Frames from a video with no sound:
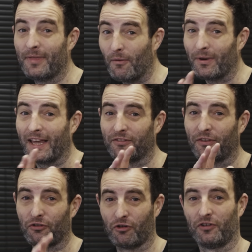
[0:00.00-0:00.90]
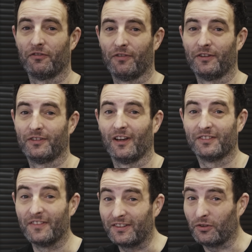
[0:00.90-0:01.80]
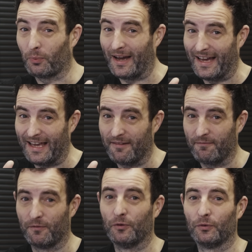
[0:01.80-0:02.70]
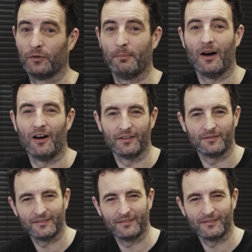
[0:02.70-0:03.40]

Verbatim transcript: But then we get to the crushing photos, and this is where it falls apart